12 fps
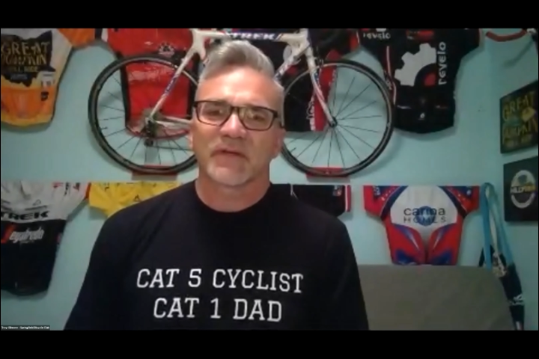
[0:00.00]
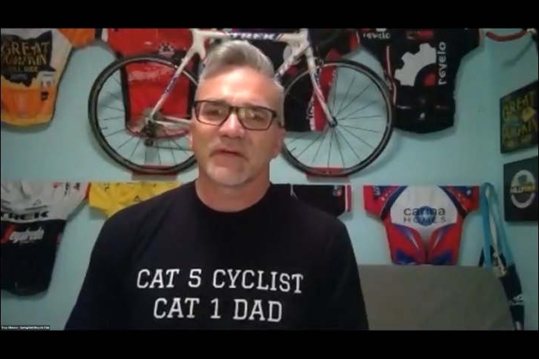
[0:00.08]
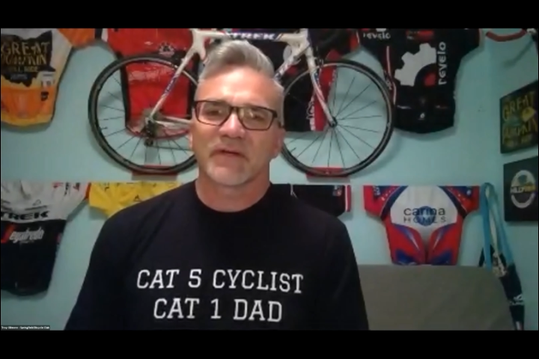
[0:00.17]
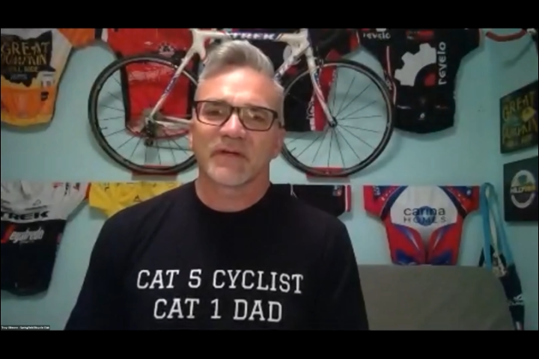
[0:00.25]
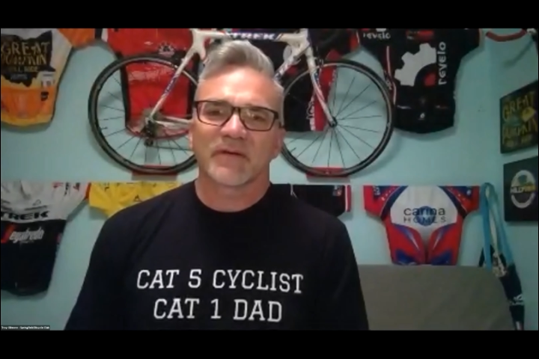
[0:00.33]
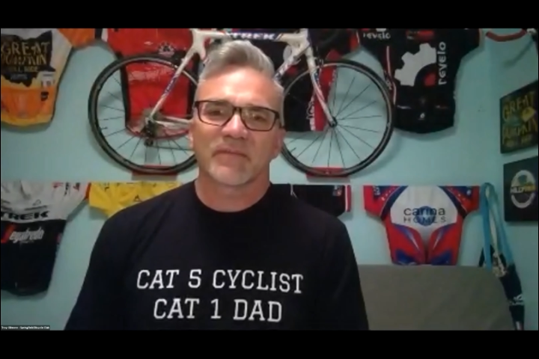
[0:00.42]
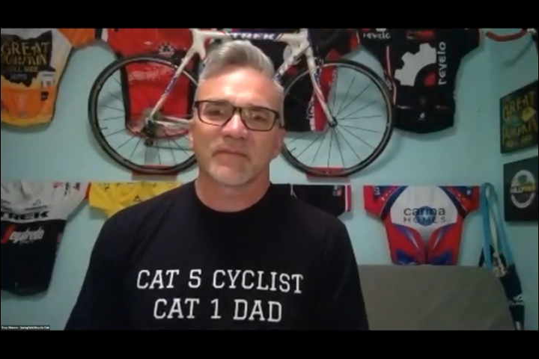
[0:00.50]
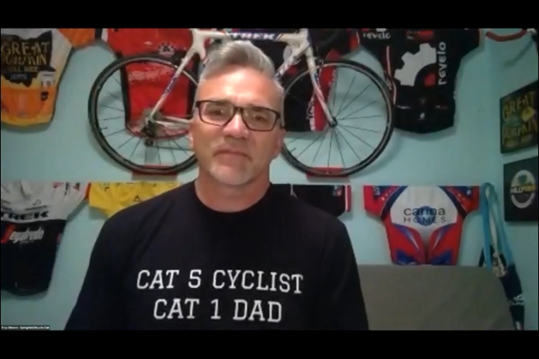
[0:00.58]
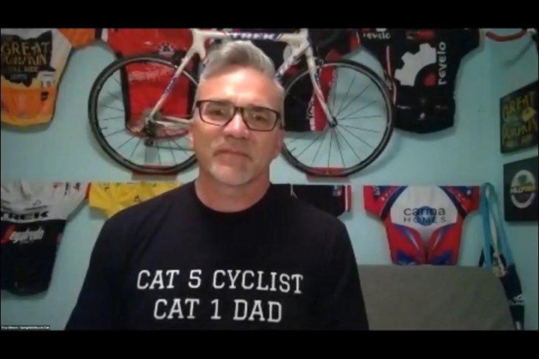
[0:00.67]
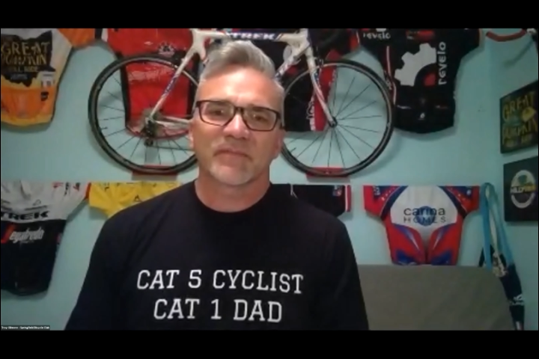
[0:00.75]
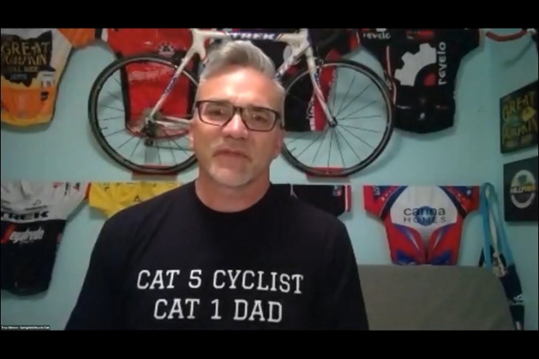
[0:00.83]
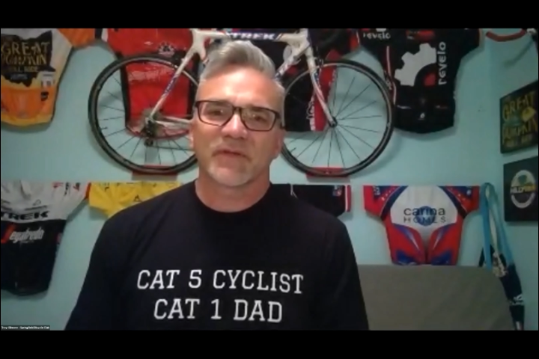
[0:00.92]

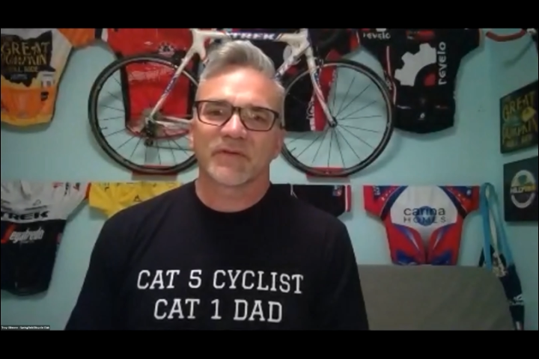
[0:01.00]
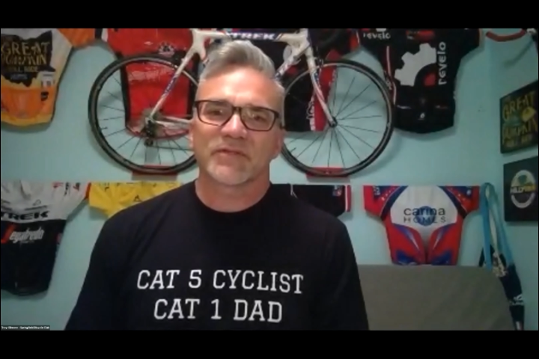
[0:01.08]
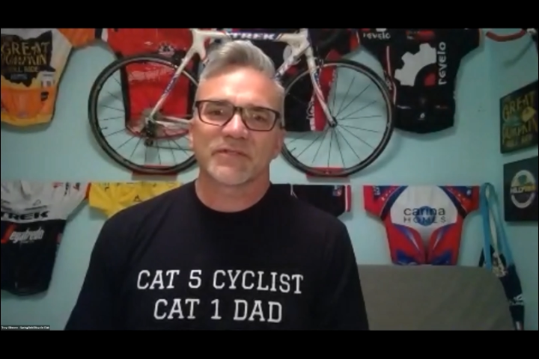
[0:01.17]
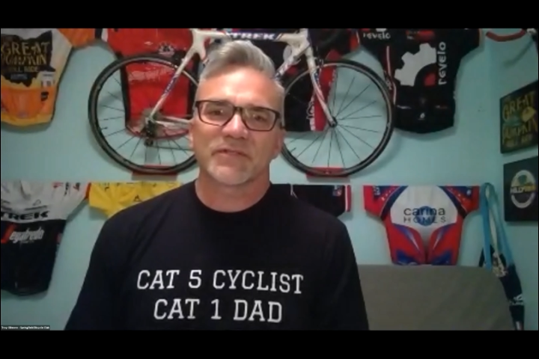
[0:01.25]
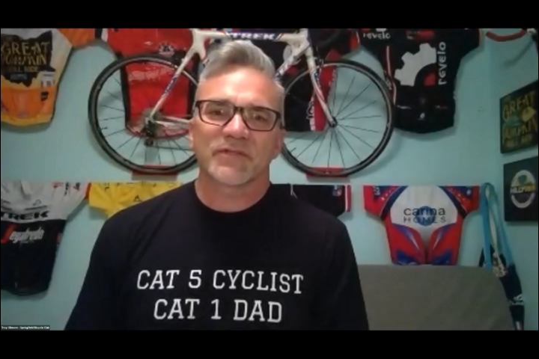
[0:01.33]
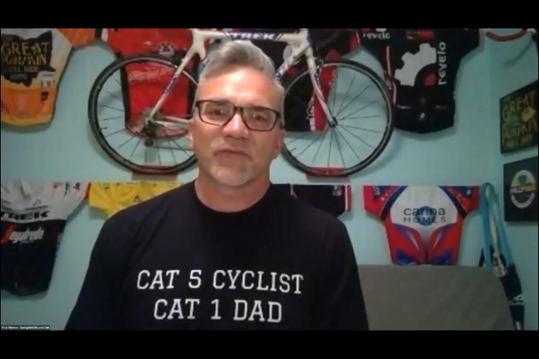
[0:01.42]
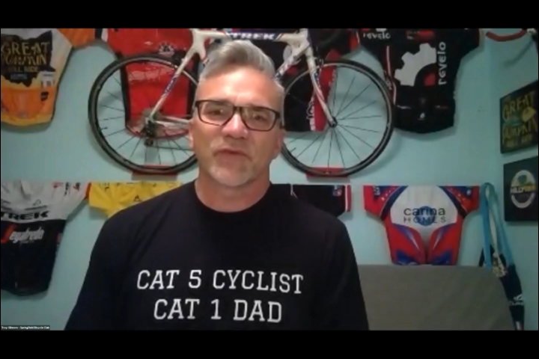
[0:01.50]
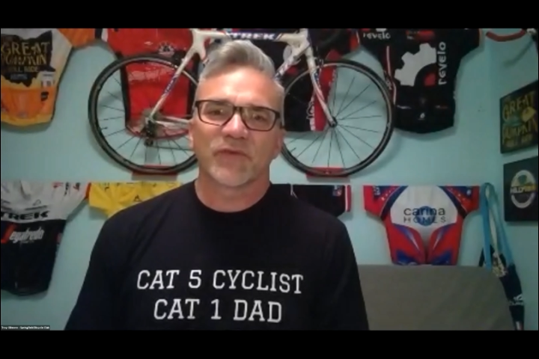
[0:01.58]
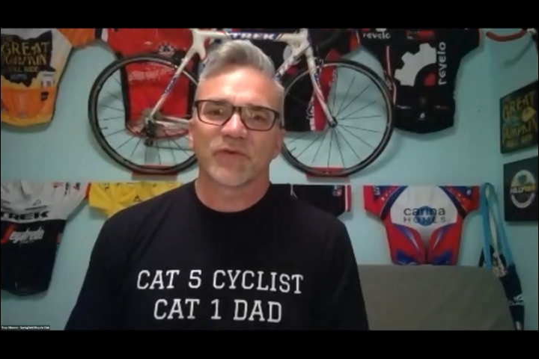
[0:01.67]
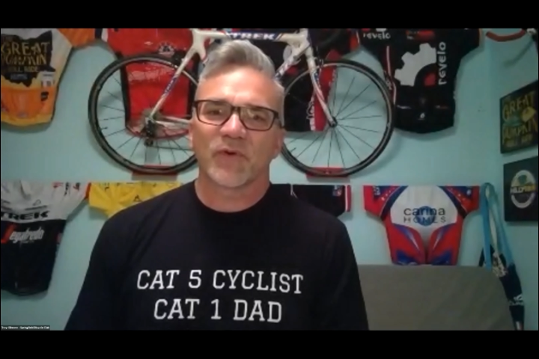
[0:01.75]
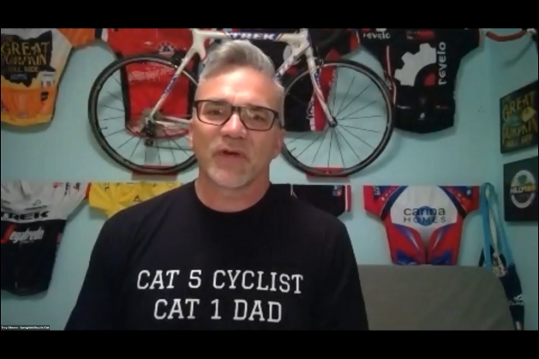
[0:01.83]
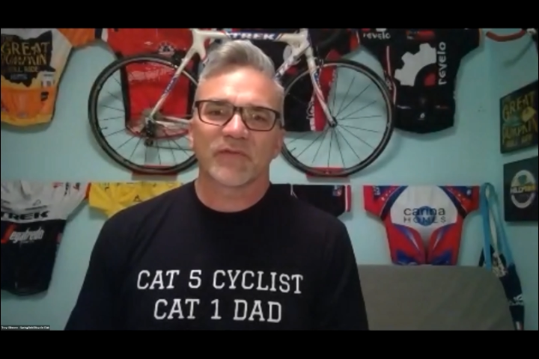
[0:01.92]
Um, you know, just a few
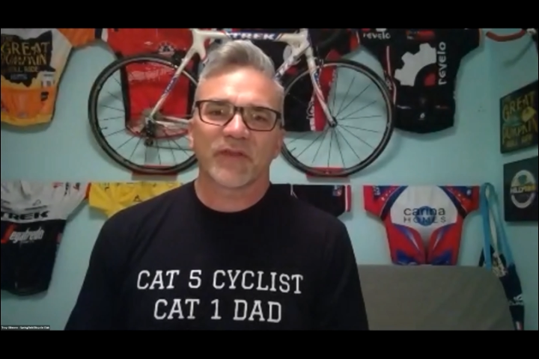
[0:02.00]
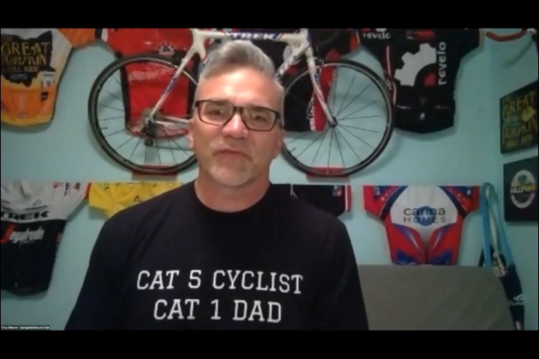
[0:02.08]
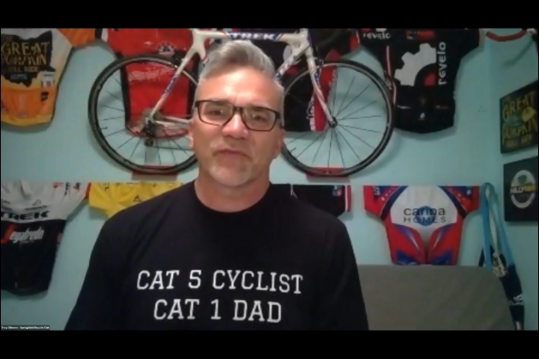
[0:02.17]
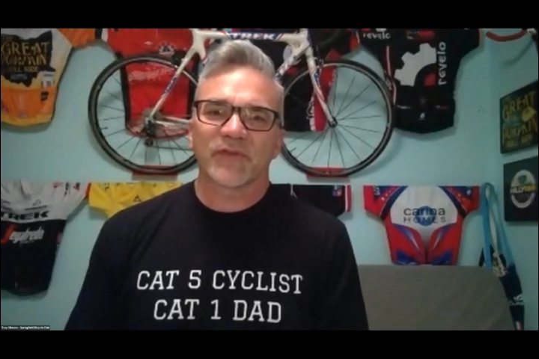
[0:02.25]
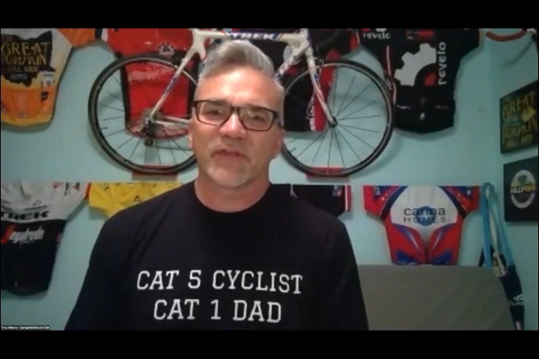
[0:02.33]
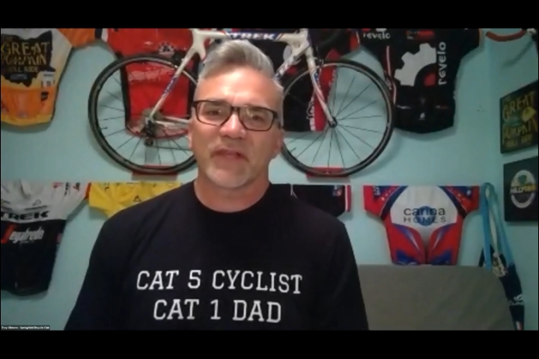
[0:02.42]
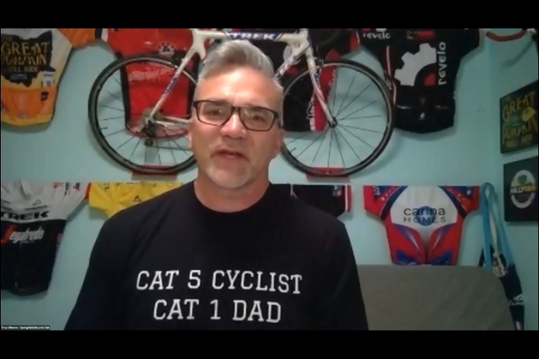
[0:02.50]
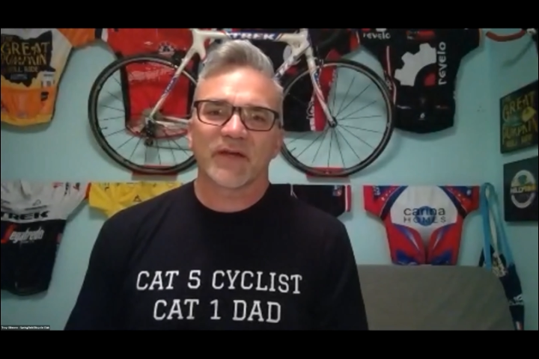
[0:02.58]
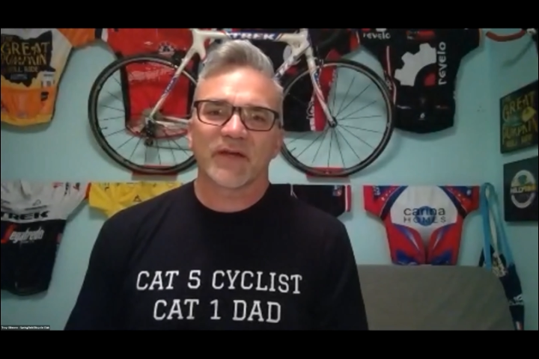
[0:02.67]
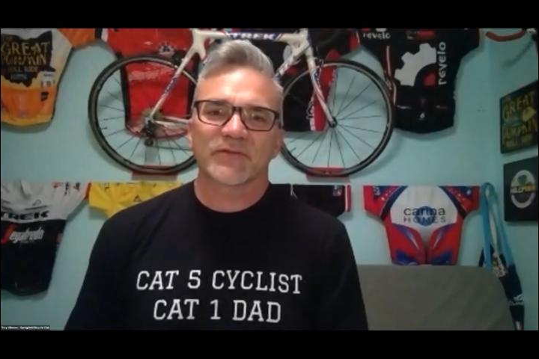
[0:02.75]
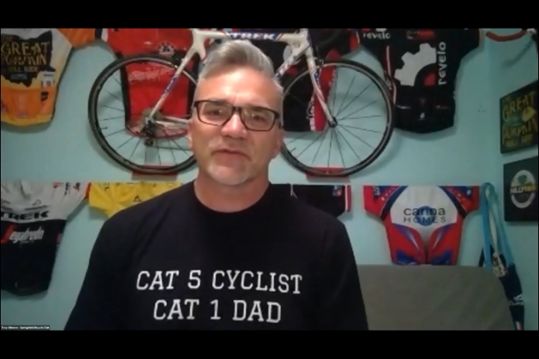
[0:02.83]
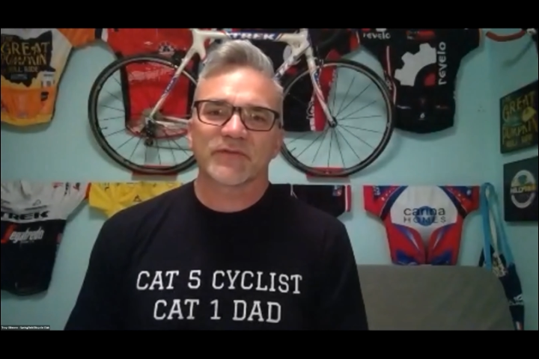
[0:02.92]
white fluffy
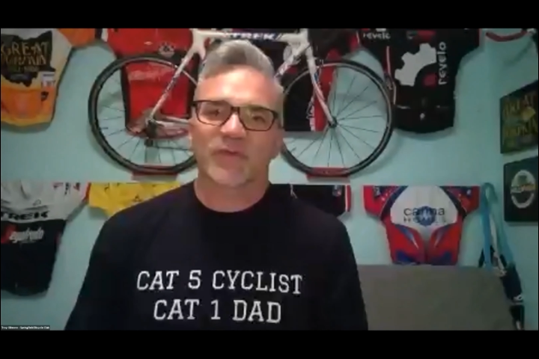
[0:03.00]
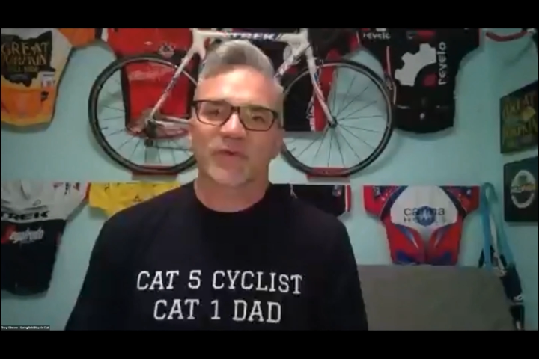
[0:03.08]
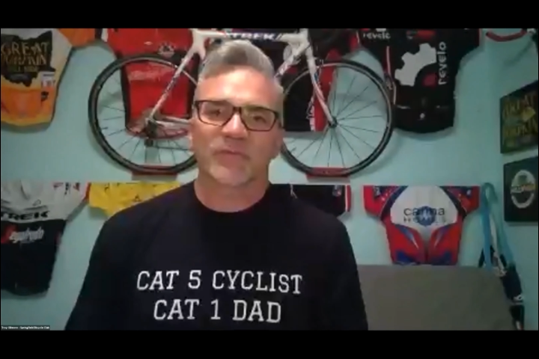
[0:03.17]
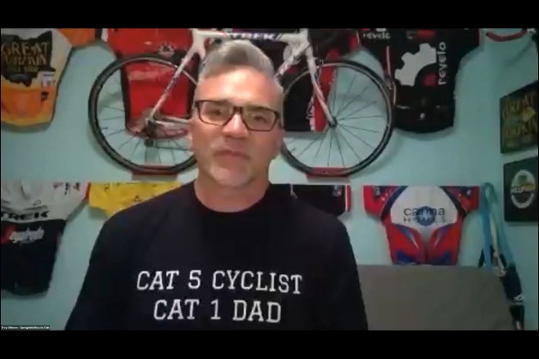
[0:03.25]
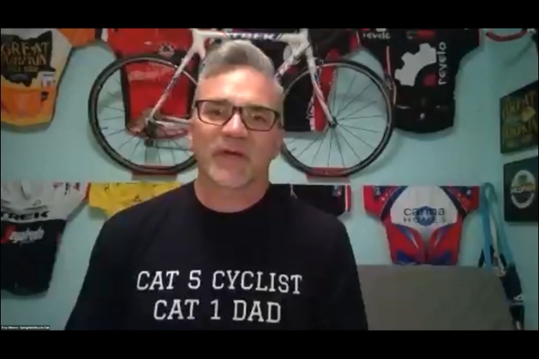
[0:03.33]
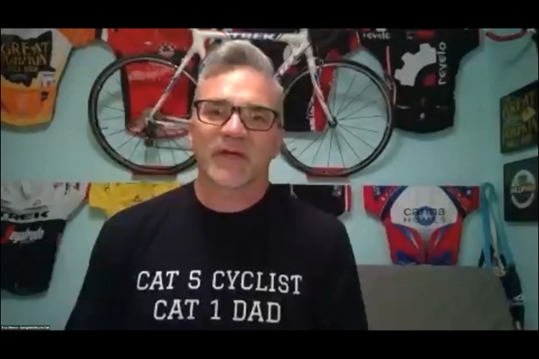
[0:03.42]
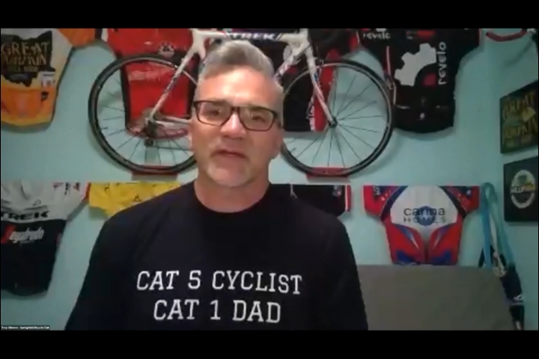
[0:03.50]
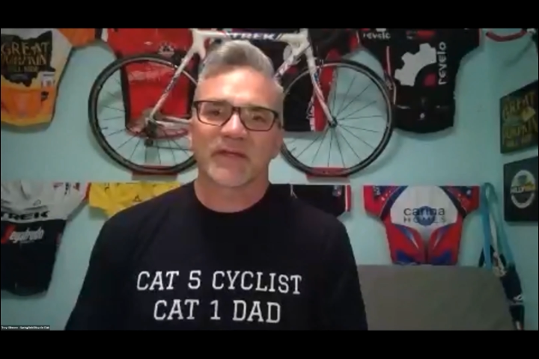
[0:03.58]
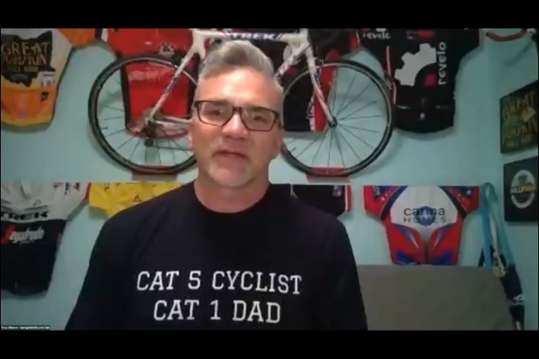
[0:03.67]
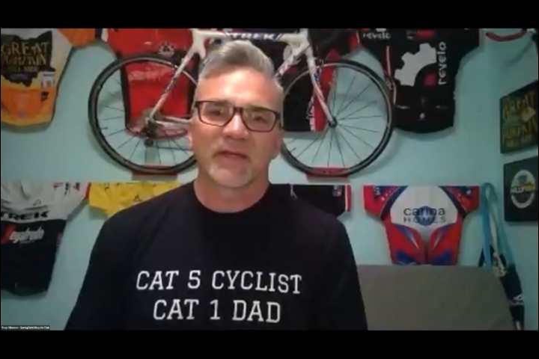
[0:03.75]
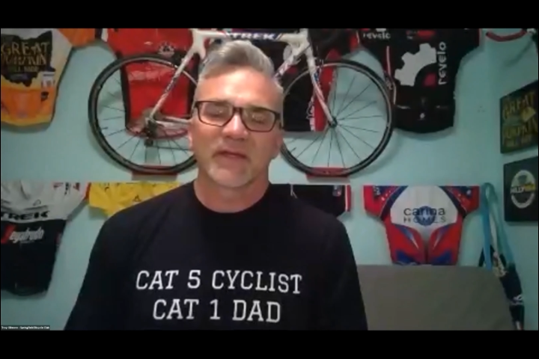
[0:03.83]
clouds floating by,